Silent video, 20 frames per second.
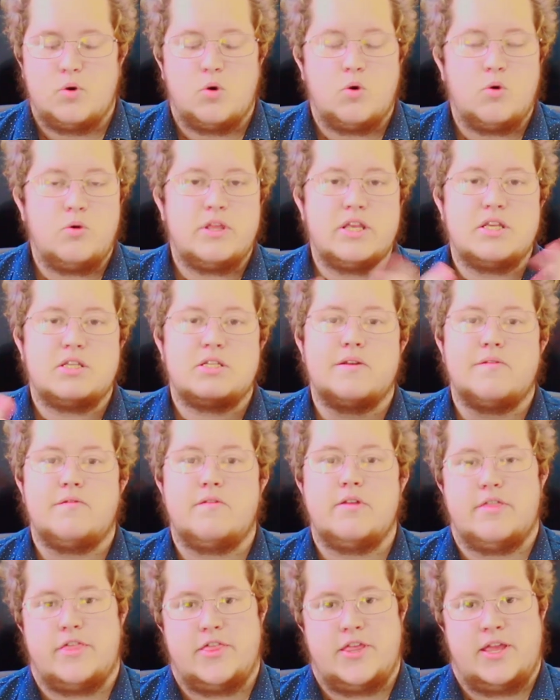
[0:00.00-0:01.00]
all these
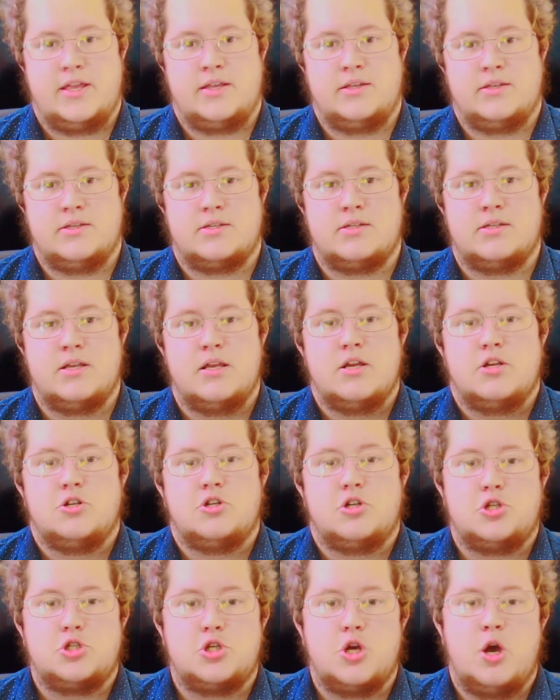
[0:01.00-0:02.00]
different things
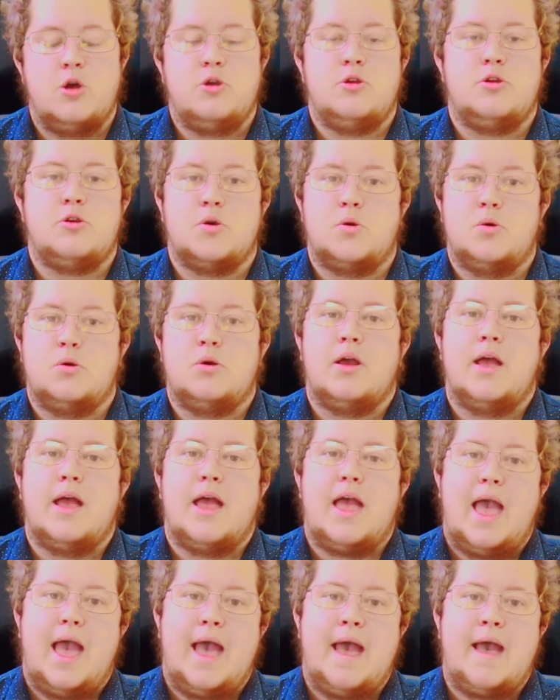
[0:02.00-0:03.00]
to show you
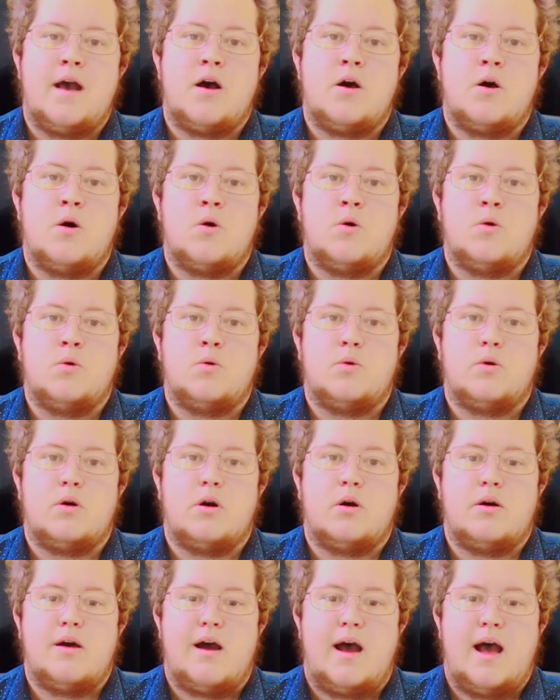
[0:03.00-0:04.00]
how
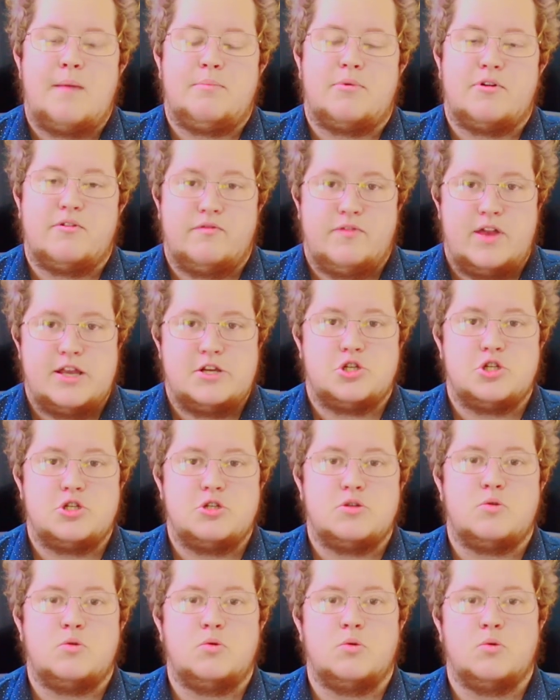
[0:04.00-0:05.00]
a
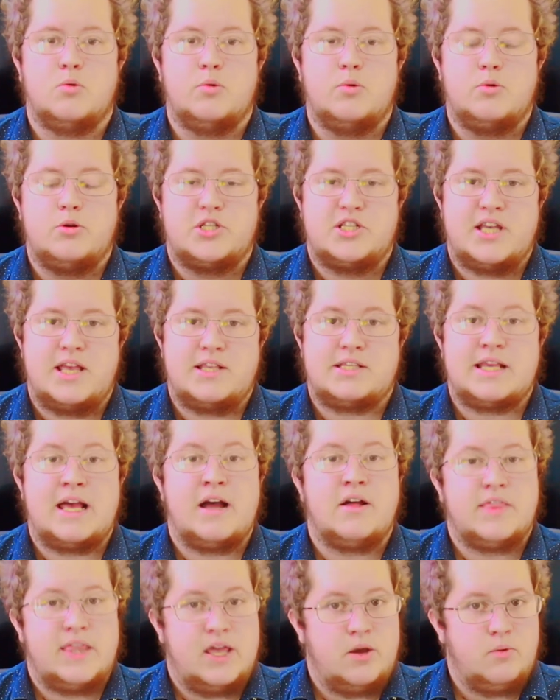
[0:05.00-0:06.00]
professional sets
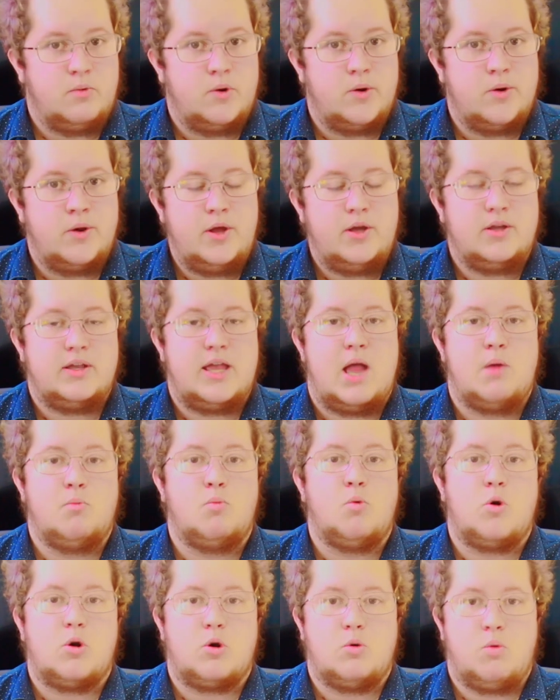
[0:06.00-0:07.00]
out their work
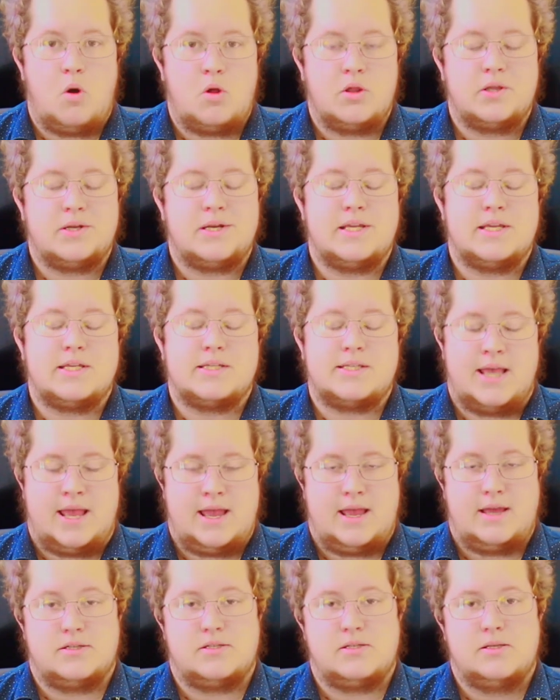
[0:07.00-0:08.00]
and what quality it's
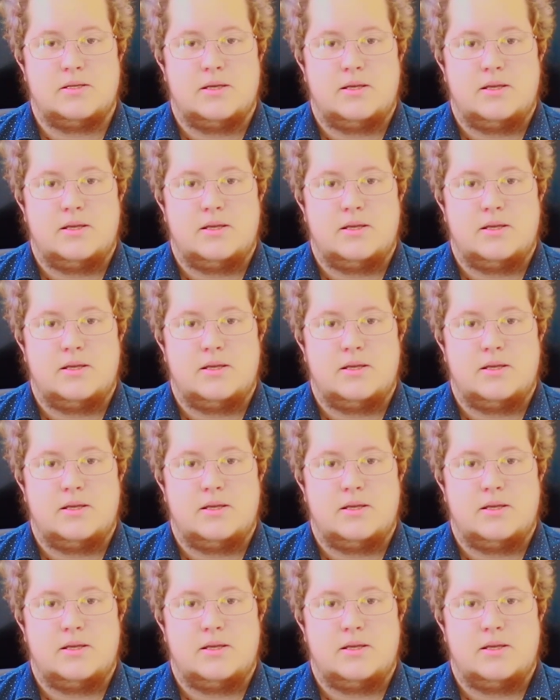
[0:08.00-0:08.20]
at.